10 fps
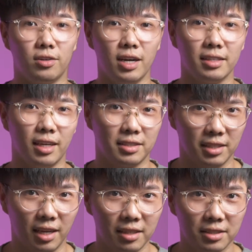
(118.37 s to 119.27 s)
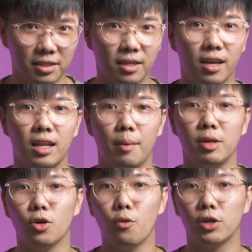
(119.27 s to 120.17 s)
Alright, that's it guys. Let me
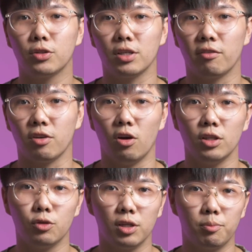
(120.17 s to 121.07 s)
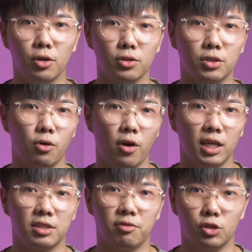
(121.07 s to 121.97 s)
know what you think of the Honor 20 Pro's
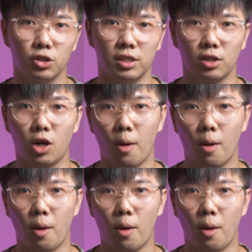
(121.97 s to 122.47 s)
OIS feature in the